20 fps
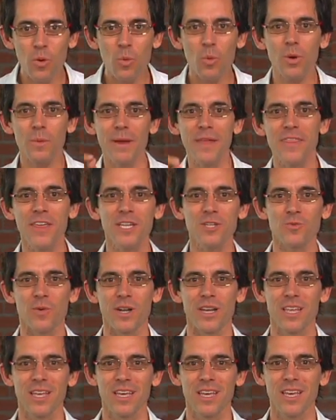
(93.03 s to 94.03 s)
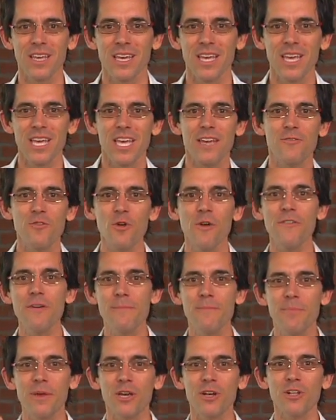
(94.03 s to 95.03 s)
What about this one? If you have a
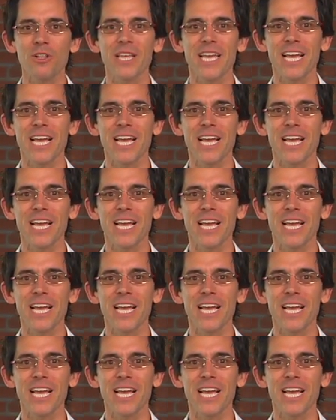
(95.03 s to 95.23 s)
bill